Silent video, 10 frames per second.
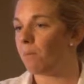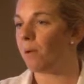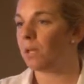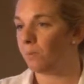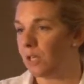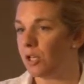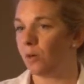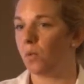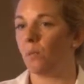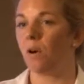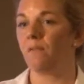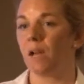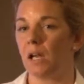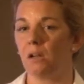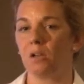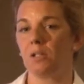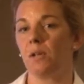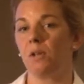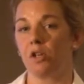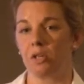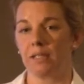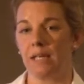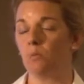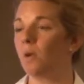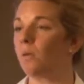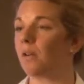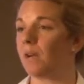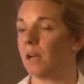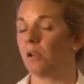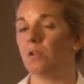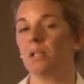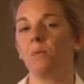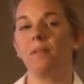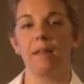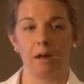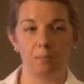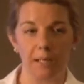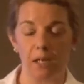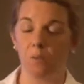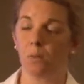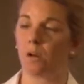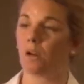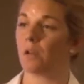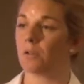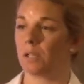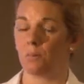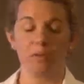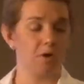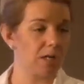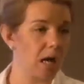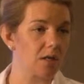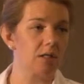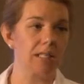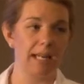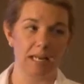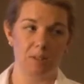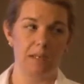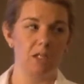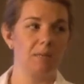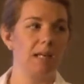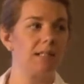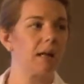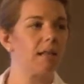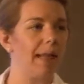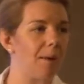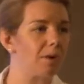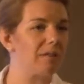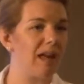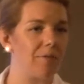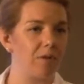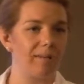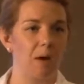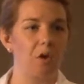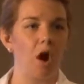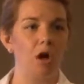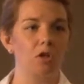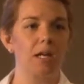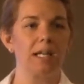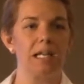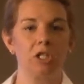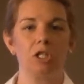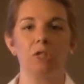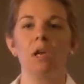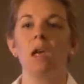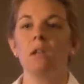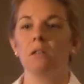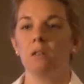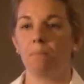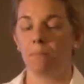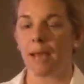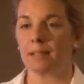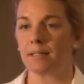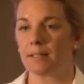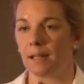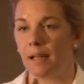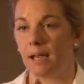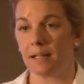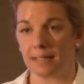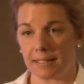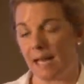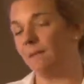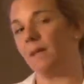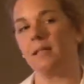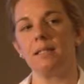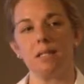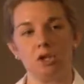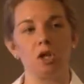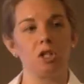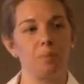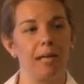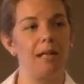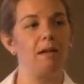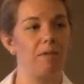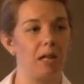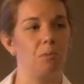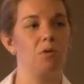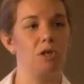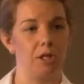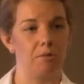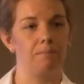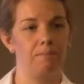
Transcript: But we work very closely with nursing, we work very closely with therapy, we work closely with your doctors and case management. It's a collaborative effort that we're all trying to get you to the best and the safest discharge plan available to you.